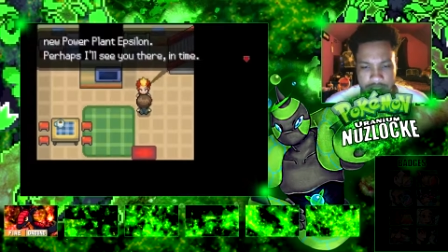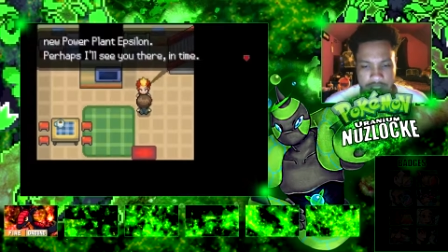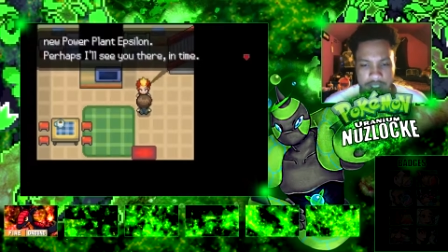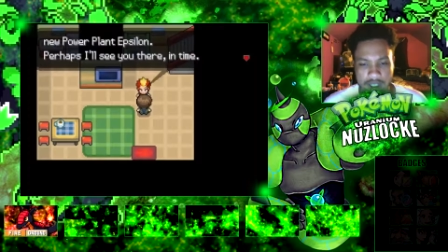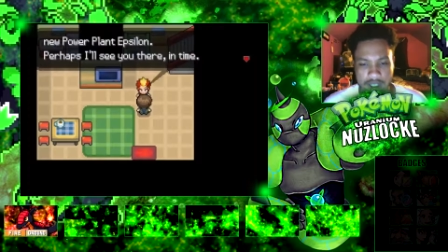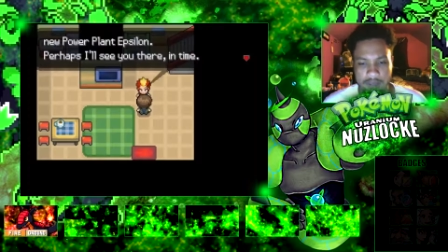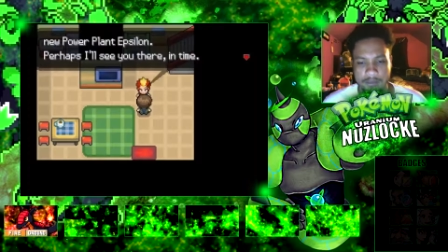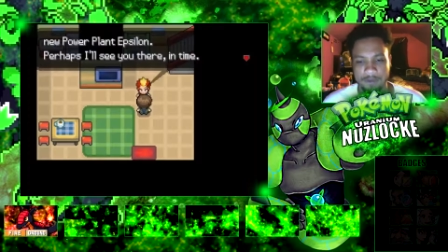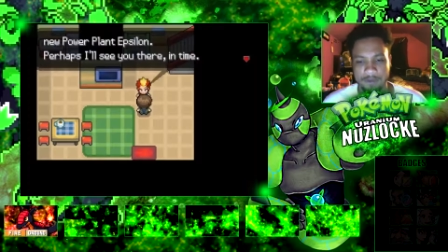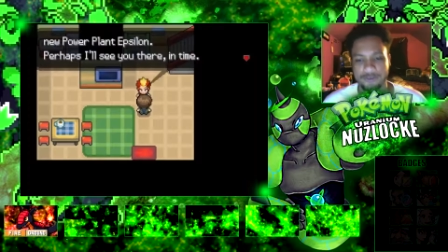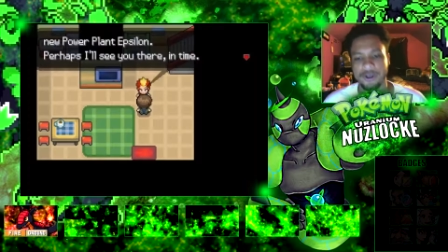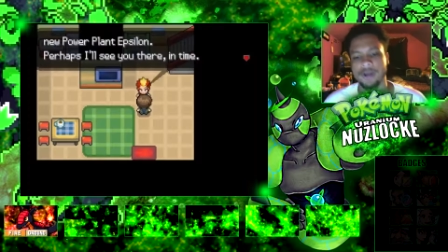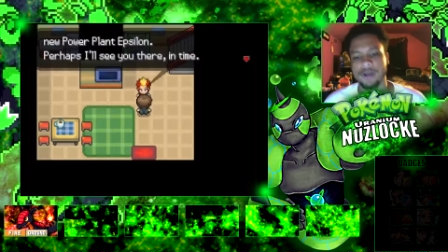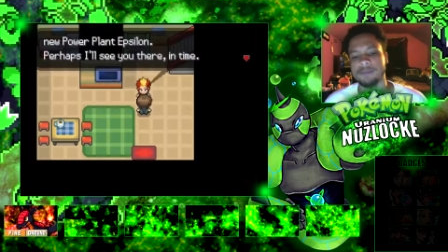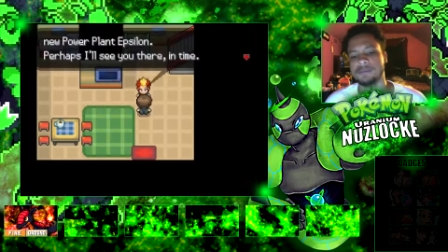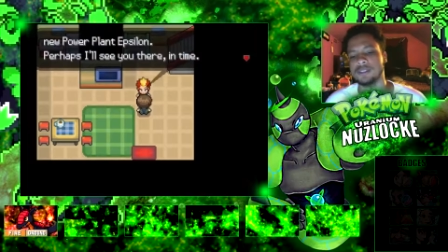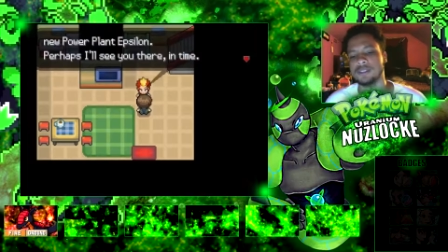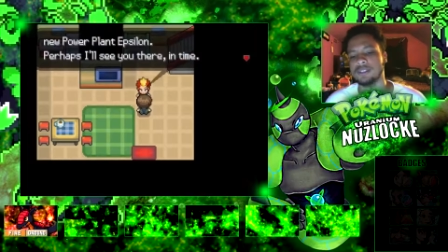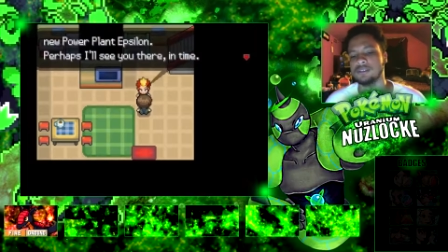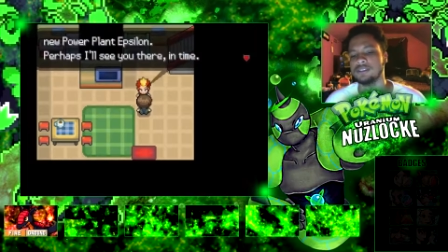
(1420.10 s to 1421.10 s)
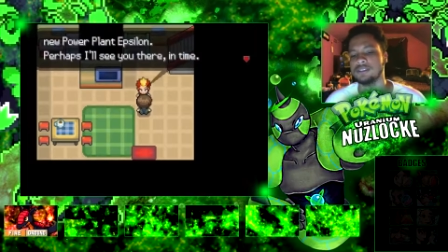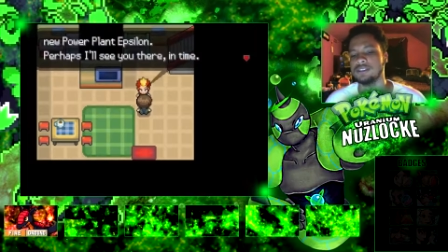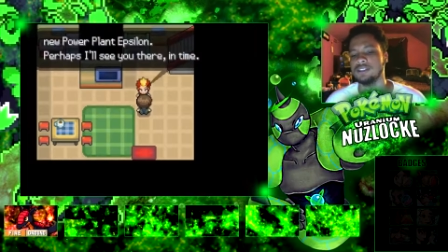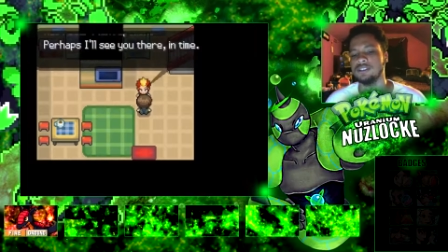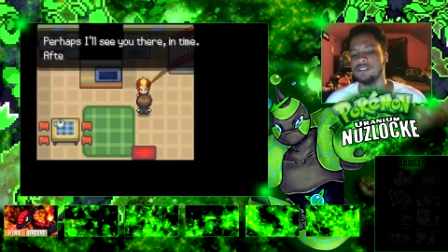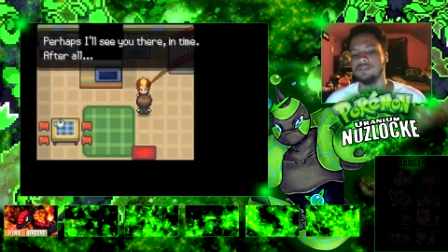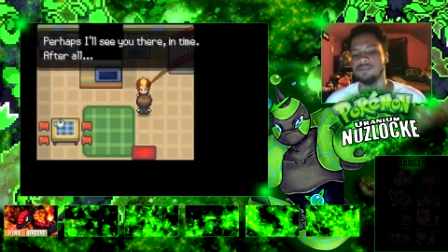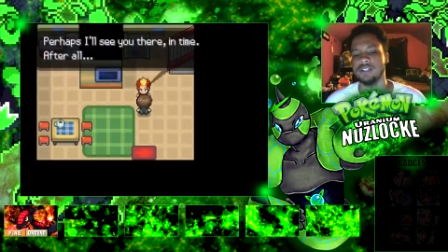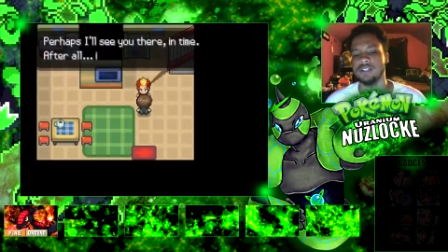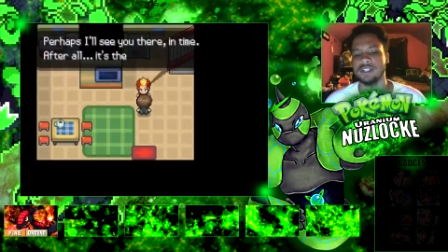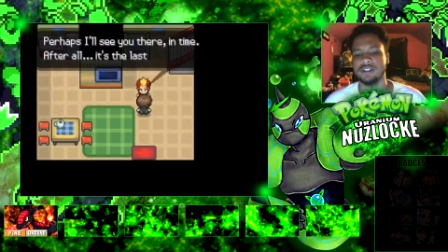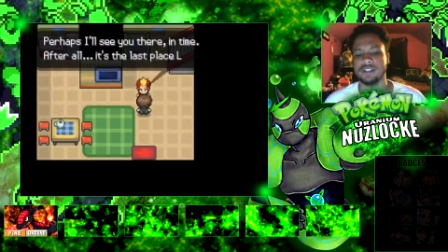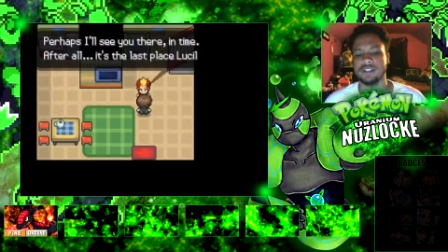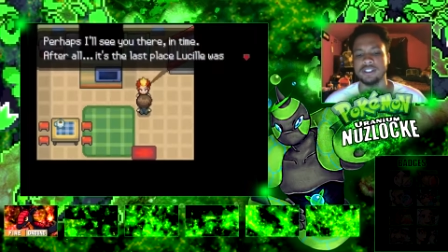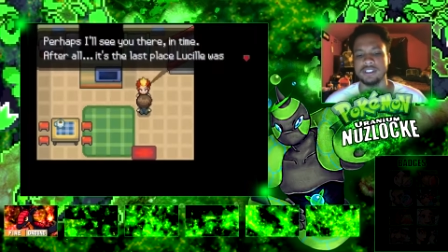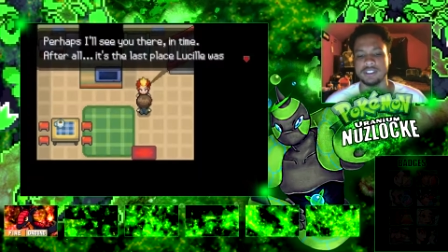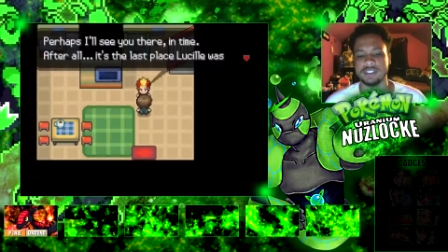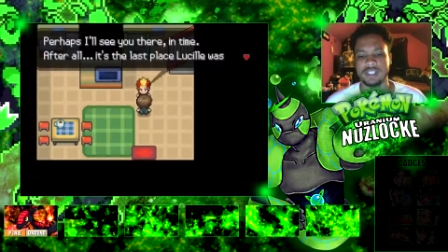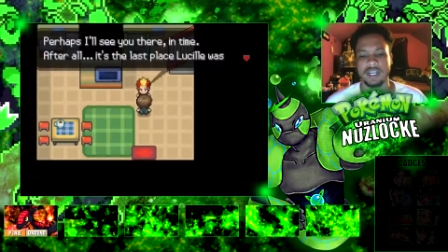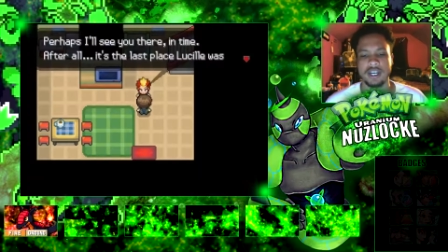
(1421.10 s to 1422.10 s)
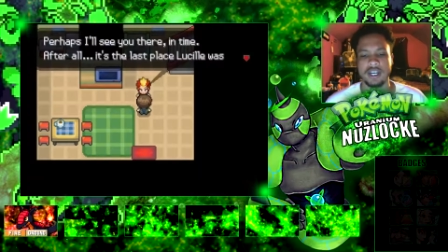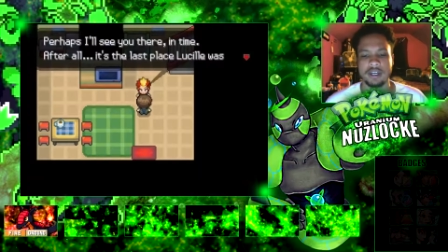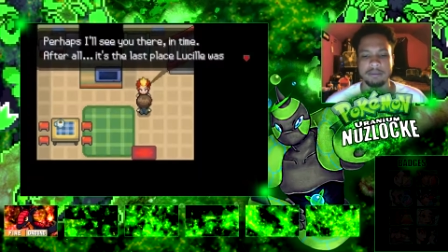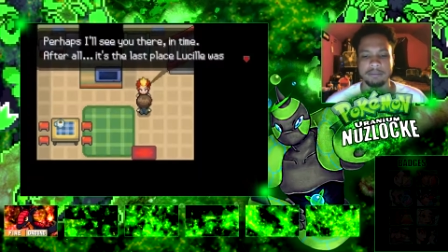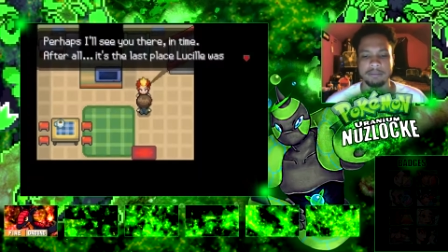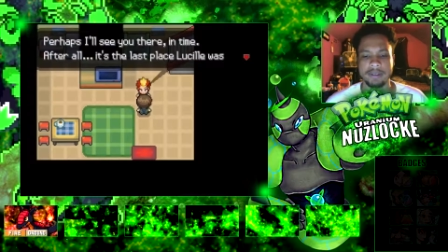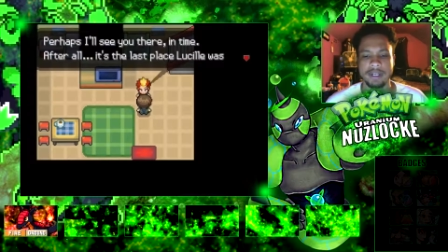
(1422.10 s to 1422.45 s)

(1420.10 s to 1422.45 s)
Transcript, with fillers: Perhaps I'll see you there in time.